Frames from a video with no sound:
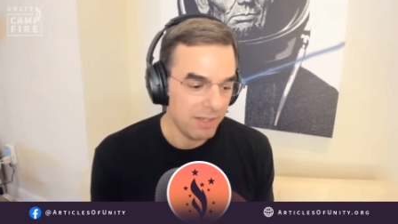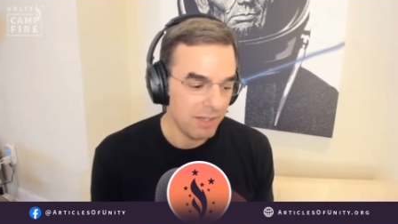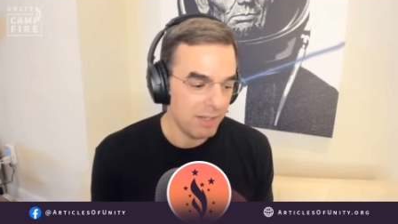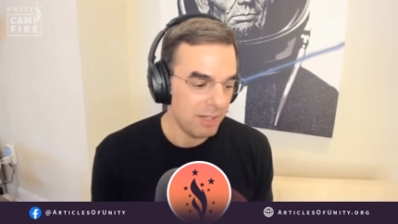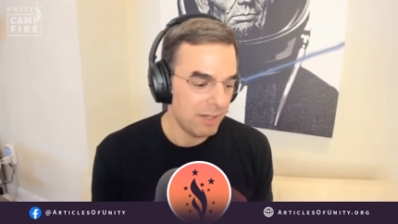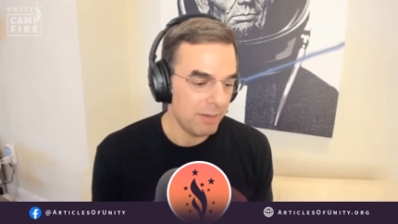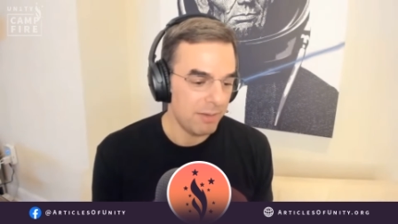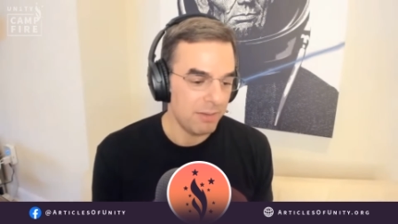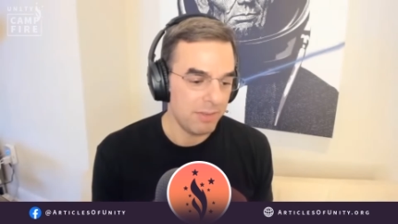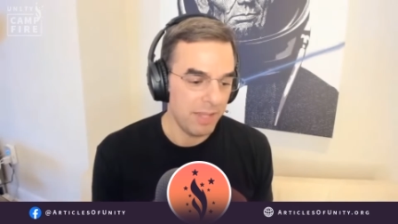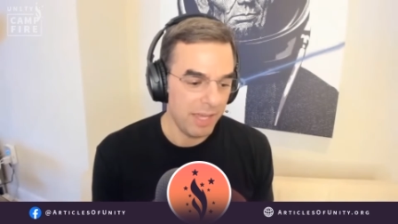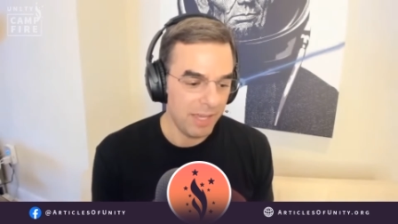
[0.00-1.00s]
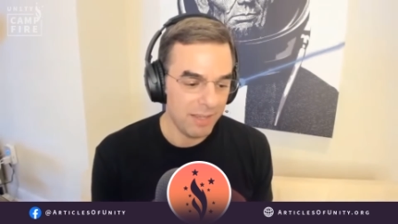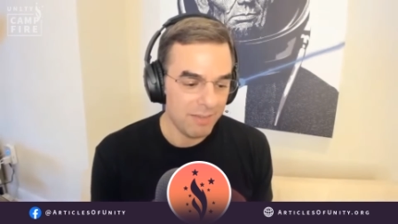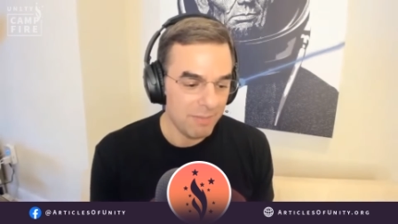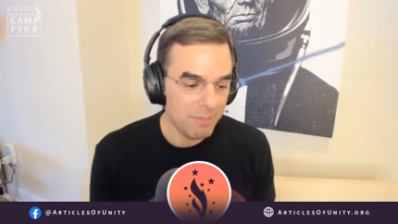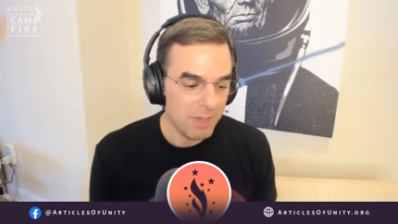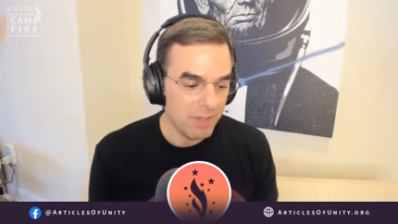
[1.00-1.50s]

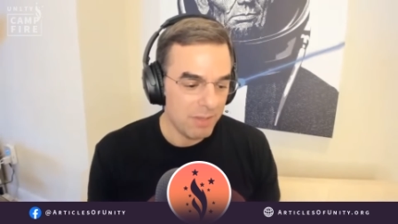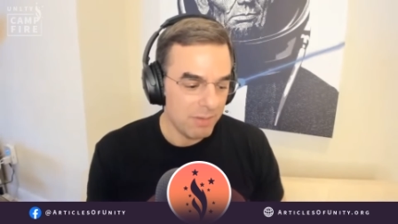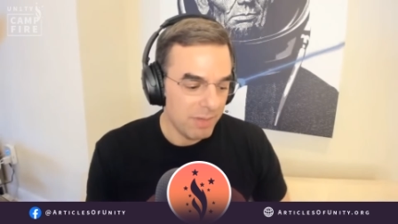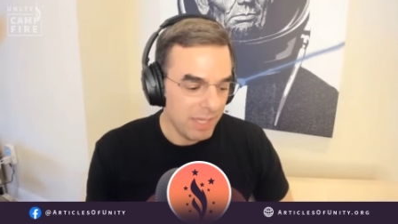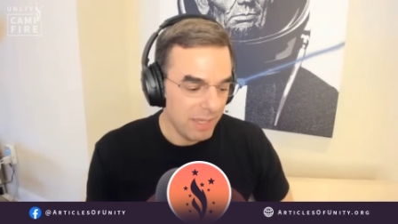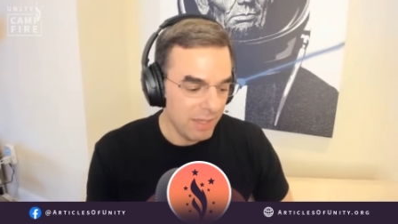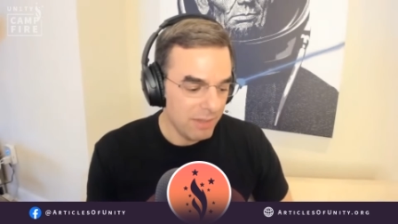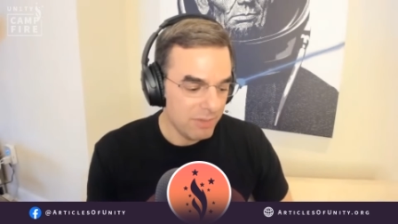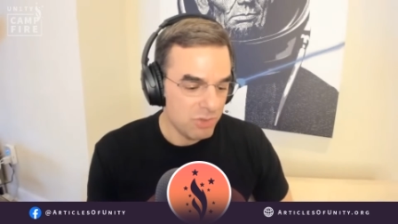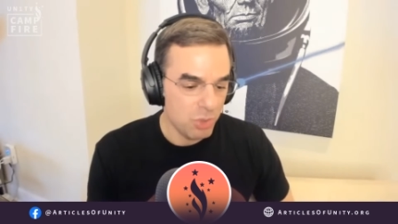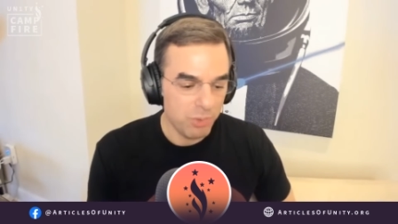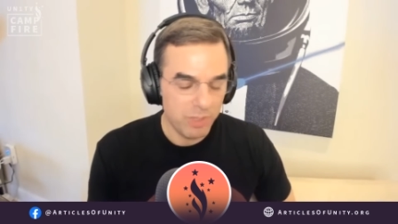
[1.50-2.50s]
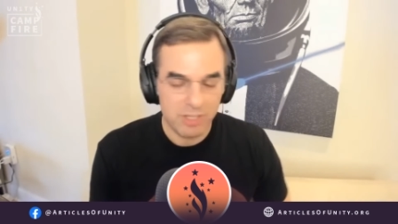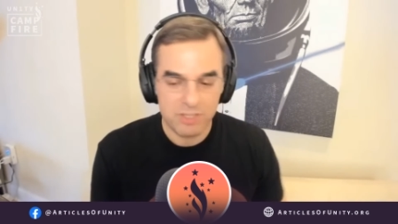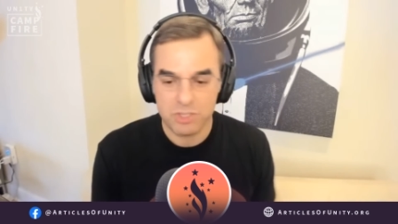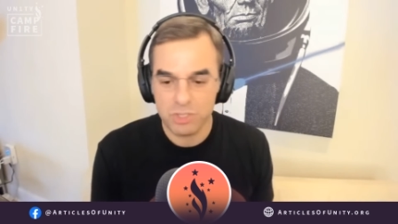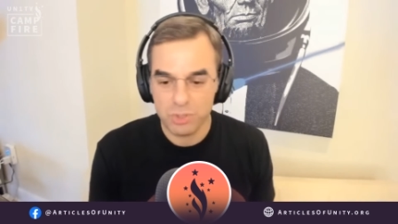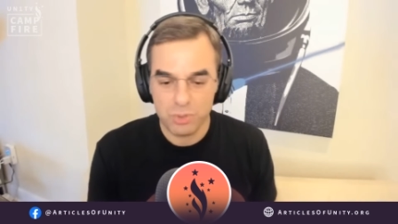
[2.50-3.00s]
They do
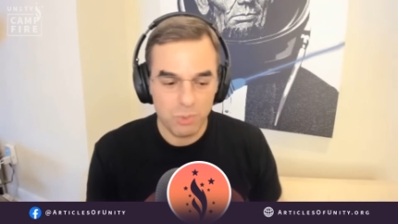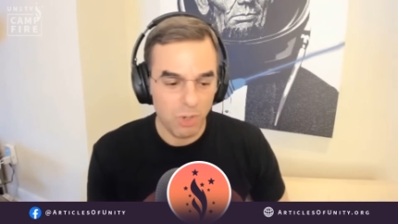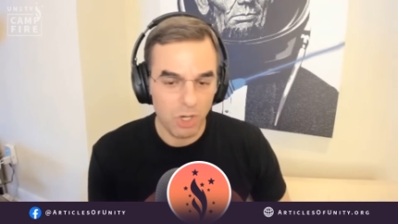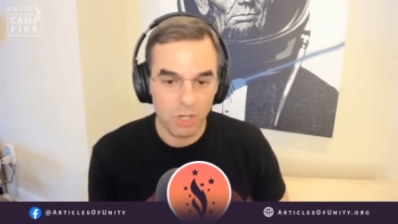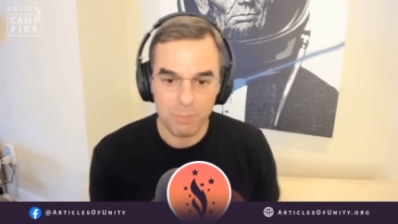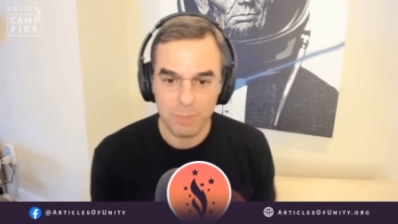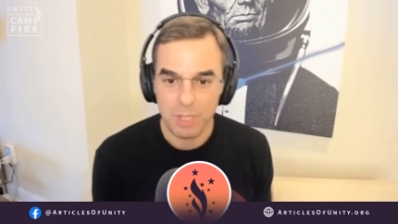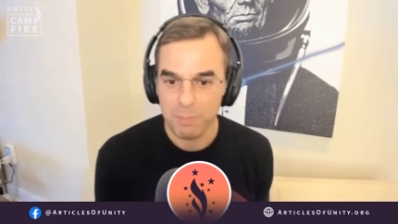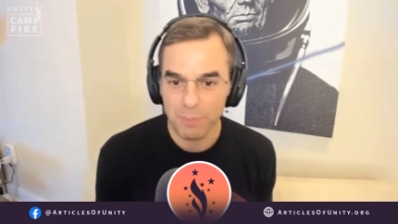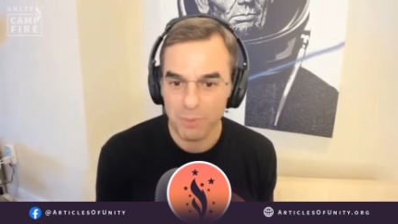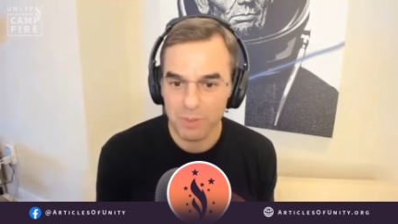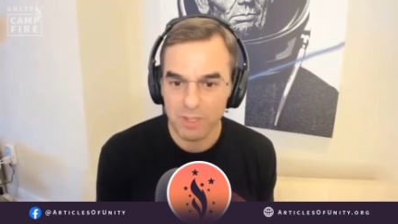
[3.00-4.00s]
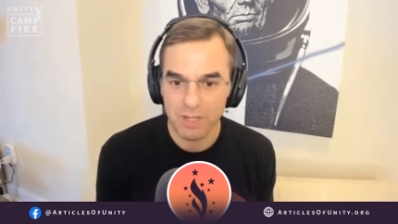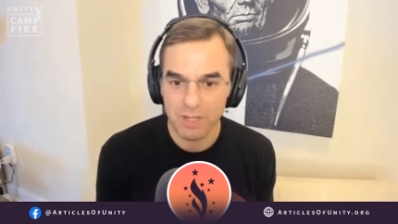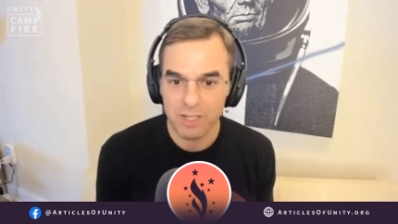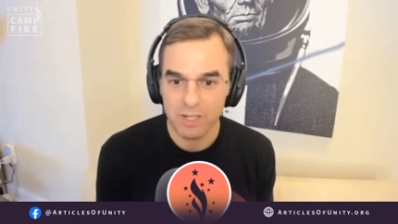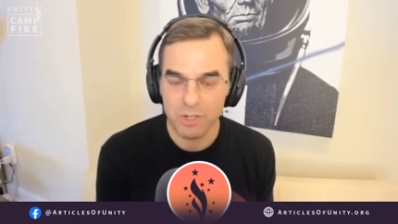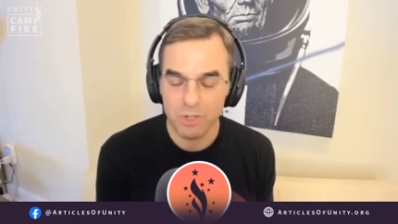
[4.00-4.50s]
things to hurt people in
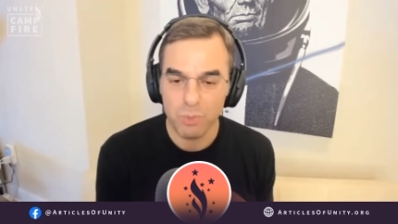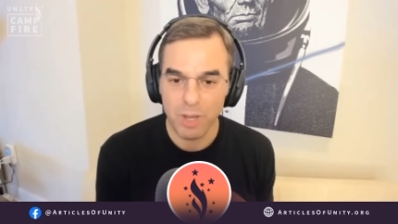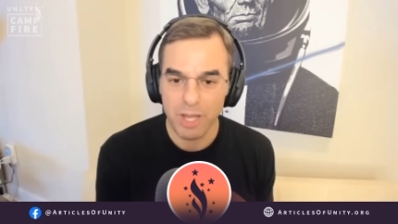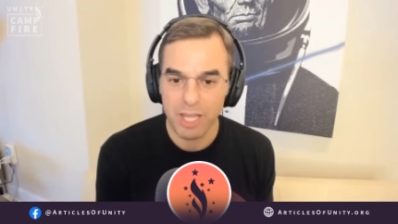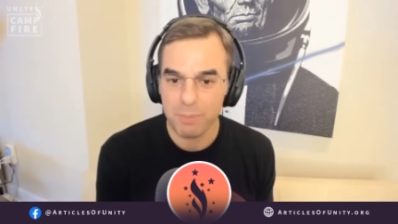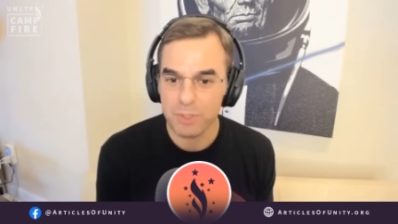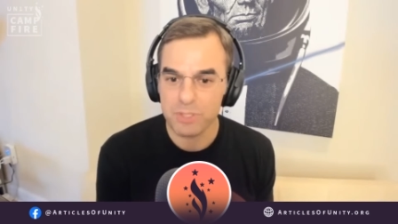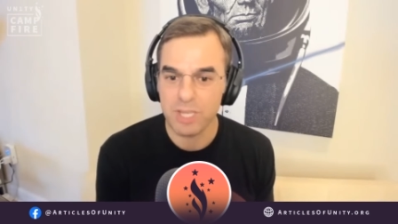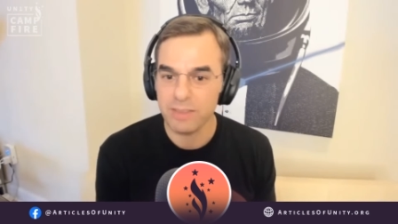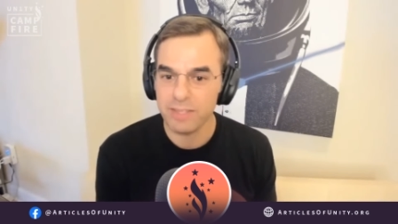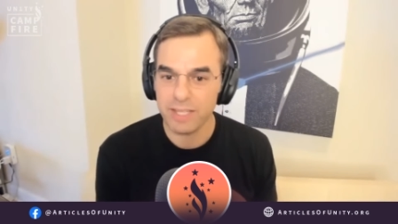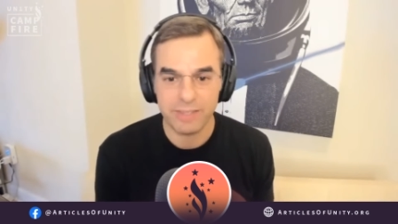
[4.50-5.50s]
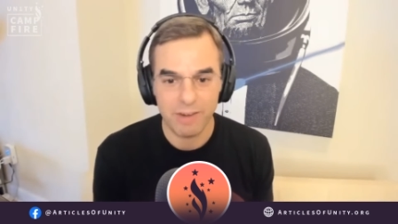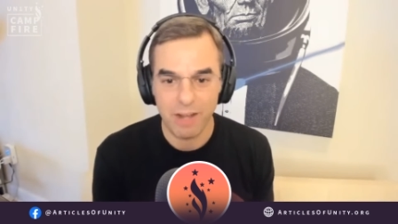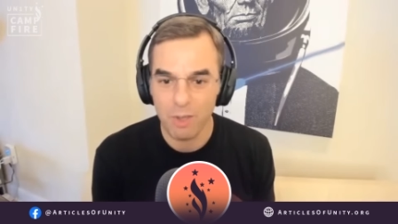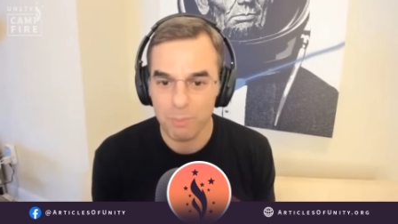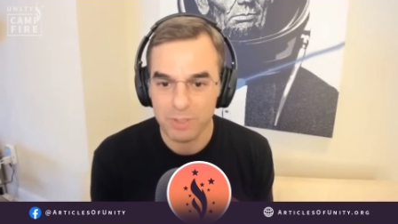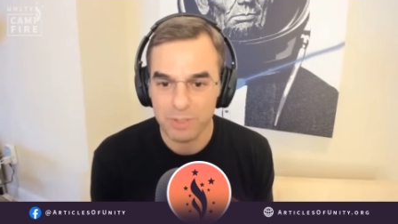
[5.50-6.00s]
a new way and pretend like they're
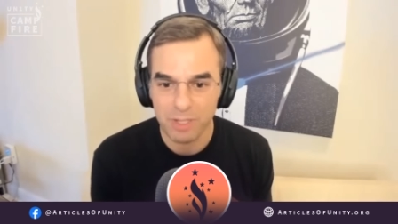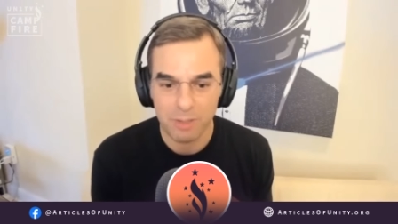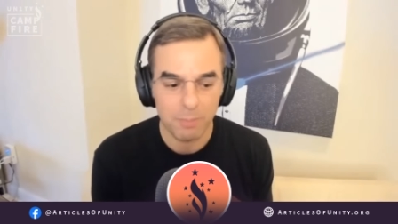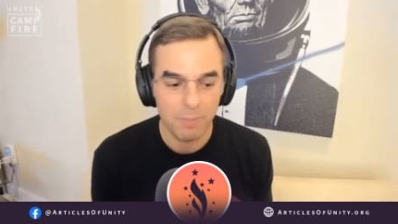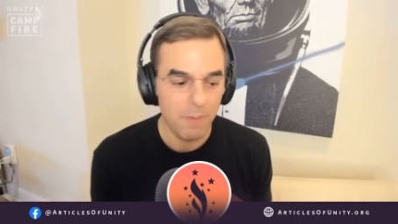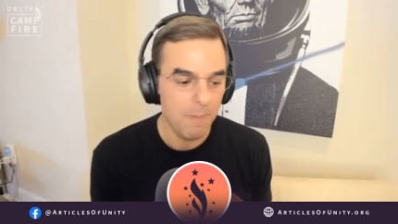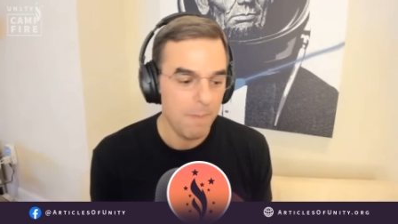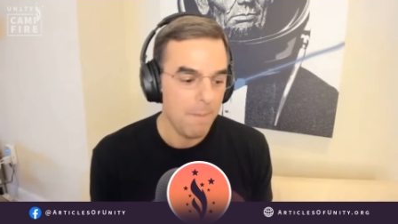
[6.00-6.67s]
helping them.